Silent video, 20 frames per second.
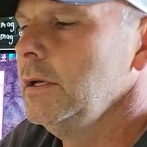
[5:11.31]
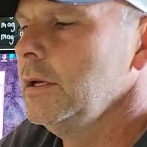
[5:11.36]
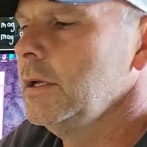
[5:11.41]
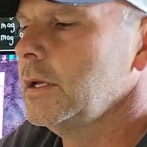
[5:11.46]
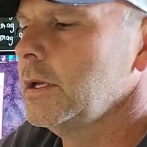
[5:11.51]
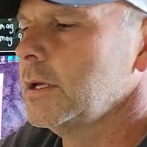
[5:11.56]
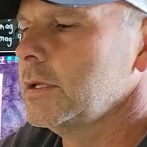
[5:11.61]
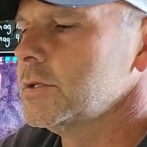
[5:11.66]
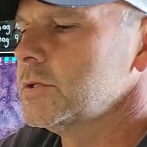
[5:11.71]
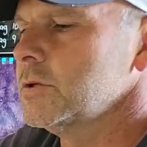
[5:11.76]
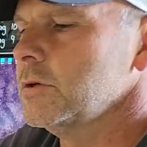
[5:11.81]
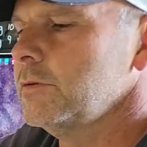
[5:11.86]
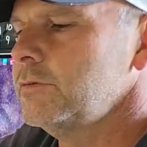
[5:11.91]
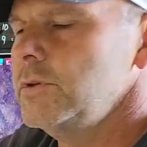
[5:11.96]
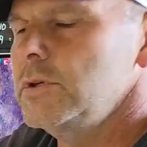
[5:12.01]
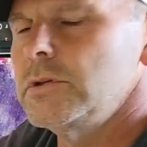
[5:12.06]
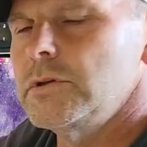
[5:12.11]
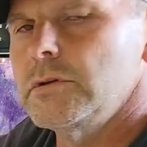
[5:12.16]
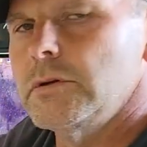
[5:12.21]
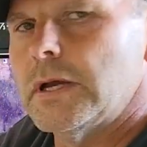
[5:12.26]
And so if
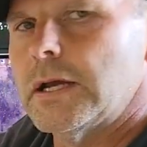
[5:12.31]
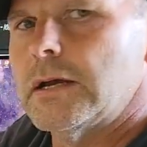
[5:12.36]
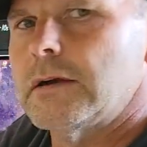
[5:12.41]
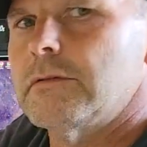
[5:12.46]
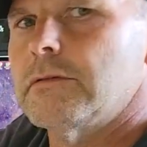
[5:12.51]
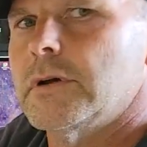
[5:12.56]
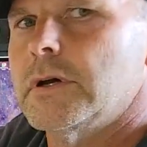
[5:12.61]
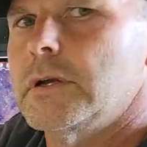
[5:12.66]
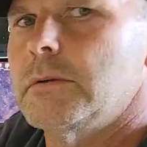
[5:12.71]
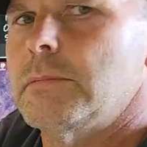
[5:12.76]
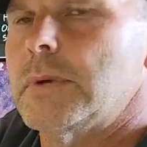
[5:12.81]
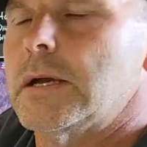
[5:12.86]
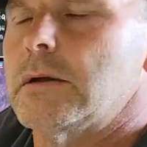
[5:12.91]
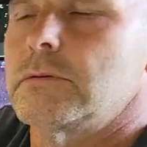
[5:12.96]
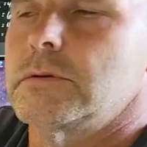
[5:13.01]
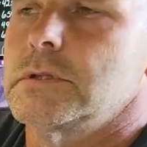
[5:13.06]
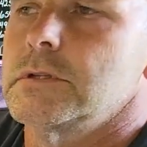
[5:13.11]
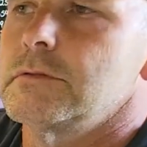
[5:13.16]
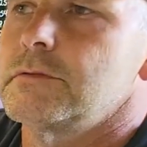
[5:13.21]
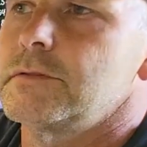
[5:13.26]
you do have
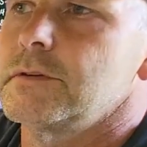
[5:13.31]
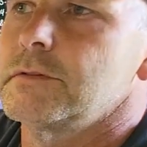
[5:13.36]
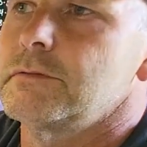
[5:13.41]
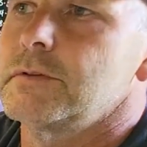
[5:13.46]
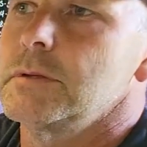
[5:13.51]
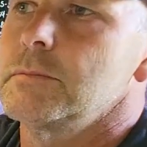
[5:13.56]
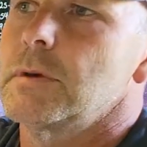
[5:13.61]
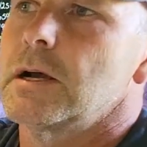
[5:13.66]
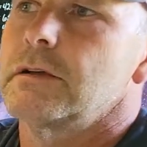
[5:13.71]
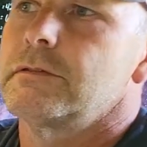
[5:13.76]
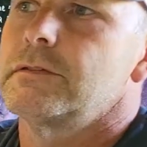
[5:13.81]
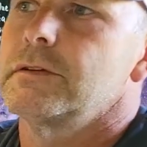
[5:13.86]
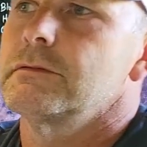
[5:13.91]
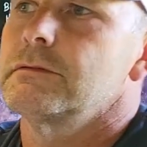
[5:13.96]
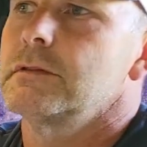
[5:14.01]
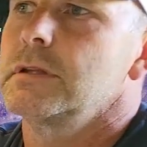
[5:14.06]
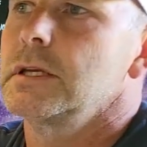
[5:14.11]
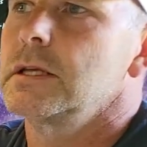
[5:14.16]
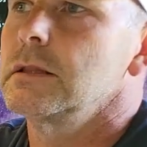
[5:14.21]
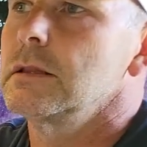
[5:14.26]
unmounted 50 by
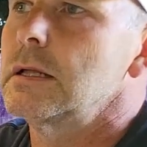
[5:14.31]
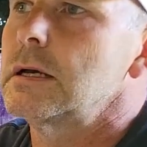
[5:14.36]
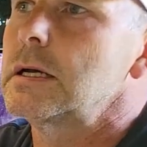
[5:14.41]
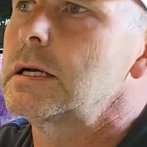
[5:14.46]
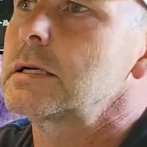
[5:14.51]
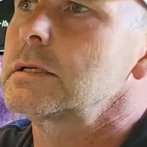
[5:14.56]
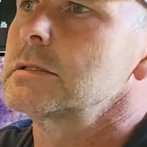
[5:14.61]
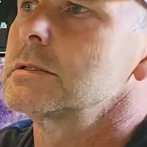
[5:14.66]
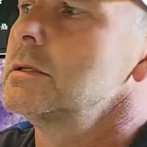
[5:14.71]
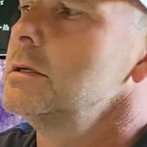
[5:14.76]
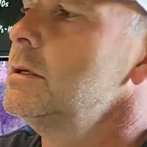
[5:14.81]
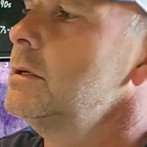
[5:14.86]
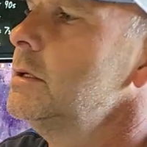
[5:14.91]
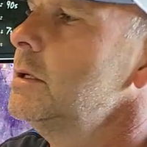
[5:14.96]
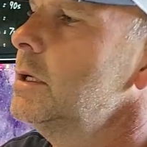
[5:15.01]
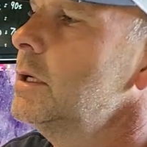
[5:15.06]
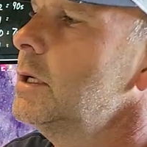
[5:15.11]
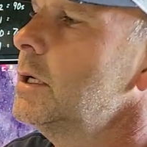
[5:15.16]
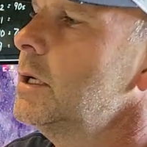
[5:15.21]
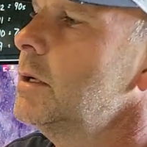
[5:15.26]
50 glass,
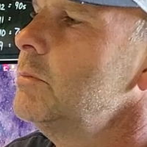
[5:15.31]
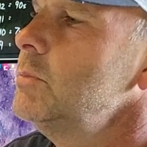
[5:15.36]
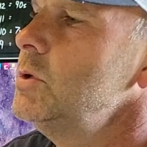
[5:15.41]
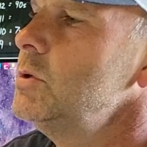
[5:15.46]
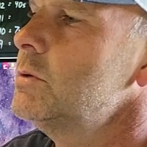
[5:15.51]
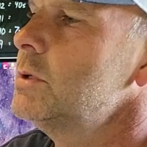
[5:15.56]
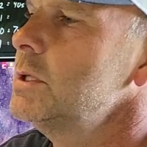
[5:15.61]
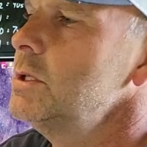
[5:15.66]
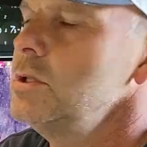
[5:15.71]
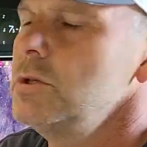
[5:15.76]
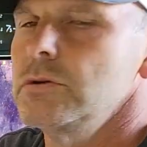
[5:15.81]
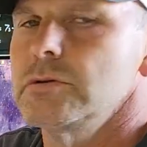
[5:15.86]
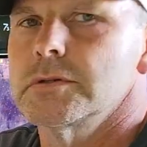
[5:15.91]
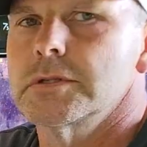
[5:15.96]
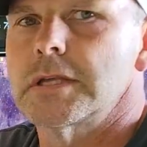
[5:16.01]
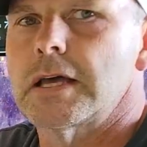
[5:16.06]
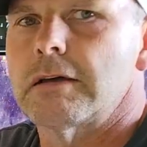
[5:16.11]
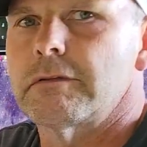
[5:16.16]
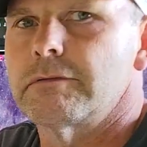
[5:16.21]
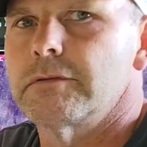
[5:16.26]
you can use
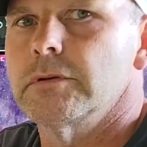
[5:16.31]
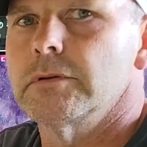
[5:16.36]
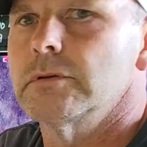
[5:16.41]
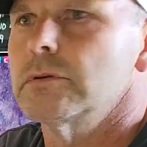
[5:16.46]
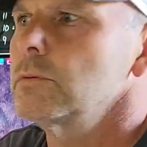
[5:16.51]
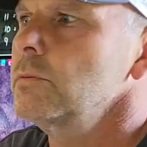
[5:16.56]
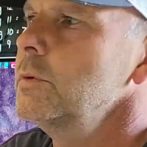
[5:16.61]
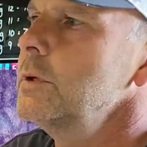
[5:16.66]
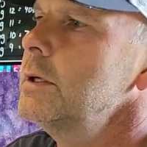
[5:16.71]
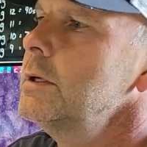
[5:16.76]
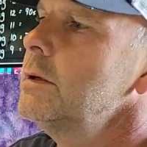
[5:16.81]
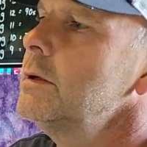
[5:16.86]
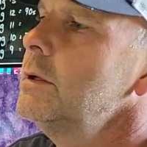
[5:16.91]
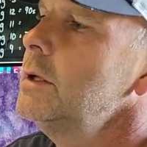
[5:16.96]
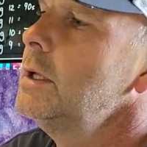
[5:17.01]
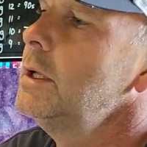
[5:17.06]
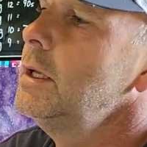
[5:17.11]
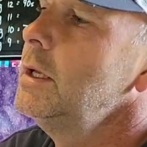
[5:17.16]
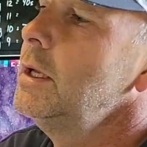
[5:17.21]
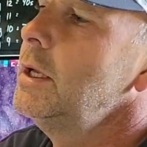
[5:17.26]
that filter wheel,
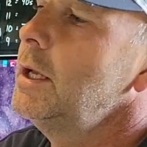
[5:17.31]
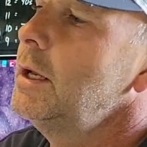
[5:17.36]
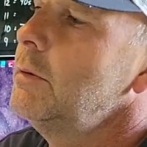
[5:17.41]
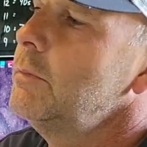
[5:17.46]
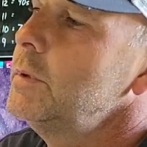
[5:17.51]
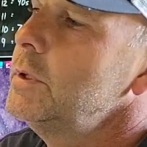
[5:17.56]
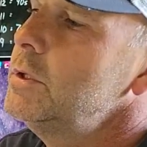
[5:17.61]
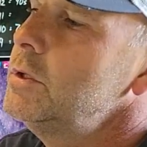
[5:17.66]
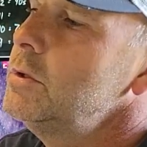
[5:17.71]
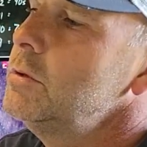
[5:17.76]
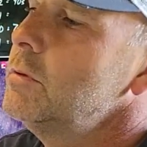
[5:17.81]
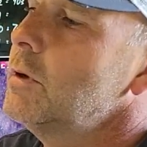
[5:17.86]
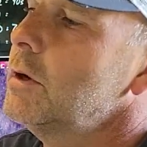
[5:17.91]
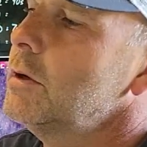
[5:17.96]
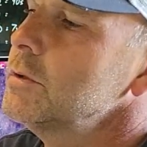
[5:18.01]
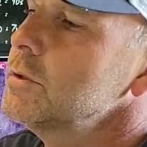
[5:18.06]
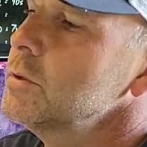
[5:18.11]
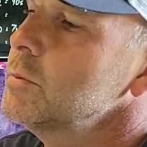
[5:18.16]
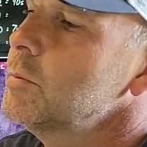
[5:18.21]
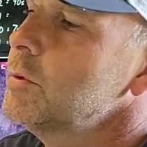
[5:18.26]
and we do
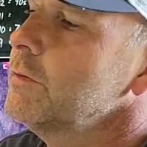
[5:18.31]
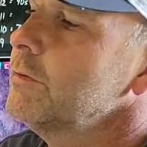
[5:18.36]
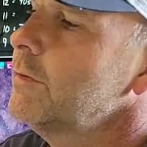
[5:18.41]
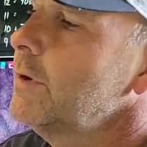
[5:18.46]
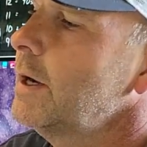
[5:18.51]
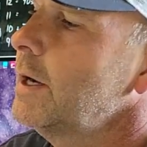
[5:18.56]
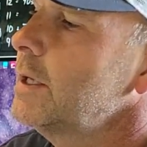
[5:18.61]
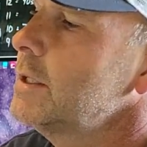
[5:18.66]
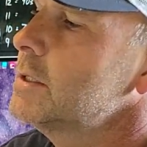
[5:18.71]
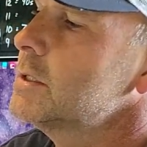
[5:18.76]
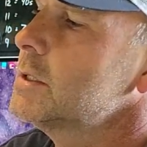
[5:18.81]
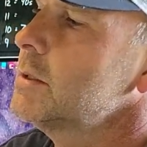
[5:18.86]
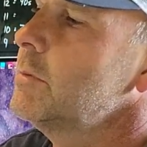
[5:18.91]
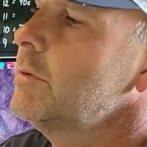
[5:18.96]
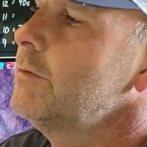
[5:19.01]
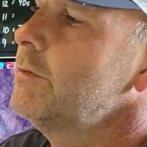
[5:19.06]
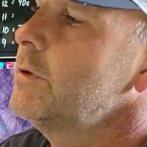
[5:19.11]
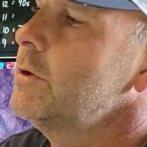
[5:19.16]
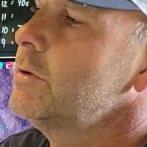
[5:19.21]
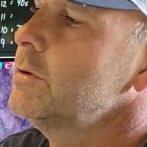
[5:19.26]
also provide some
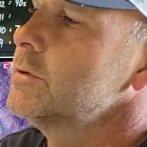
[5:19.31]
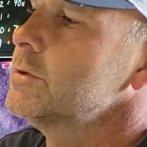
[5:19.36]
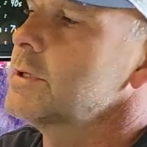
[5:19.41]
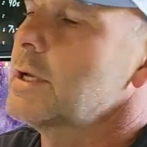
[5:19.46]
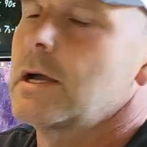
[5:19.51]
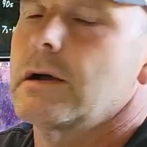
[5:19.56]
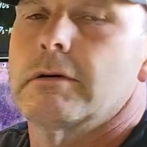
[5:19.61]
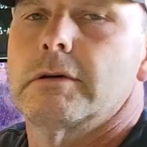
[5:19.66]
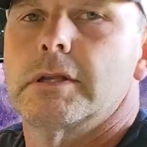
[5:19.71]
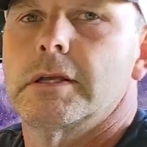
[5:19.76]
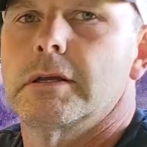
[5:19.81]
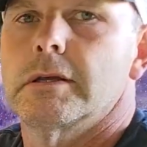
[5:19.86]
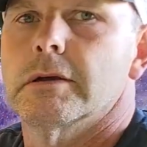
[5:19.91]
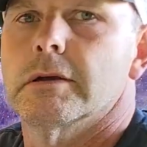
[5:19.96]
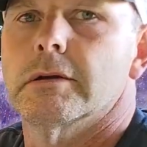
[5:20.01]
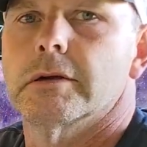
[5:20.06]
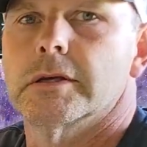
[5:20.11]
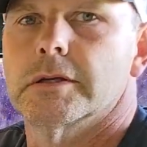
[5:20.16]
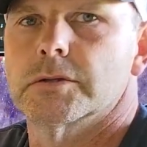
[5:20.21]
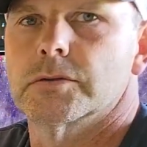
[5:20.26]
of those out
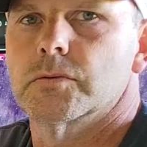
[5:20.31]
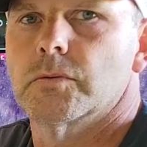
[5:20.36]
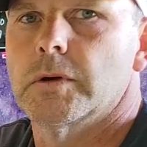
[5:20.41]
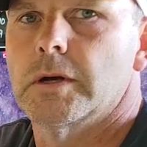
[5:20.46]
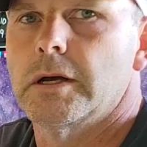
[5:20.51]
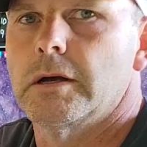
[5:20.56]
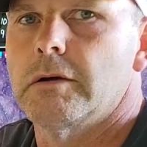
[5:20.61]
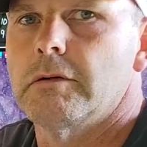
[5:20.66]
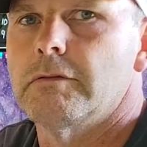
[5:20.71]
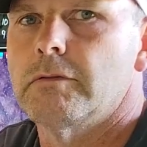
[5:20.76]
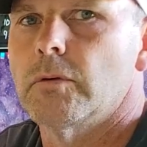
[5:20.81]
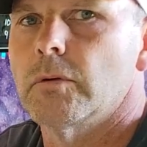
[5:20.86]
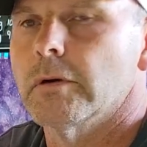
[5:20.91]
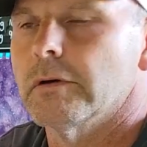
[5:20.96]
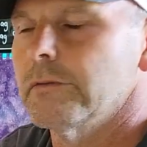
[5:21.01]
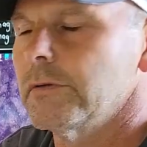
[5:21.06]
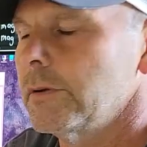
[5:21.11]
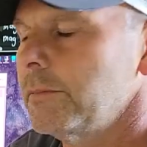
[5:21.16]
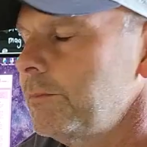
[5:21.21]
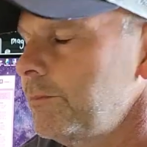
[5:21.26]
here as well, 4
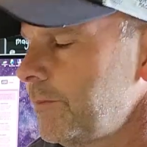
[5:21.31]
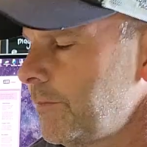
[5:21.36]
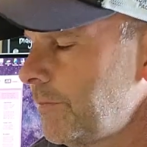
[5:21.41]
of them.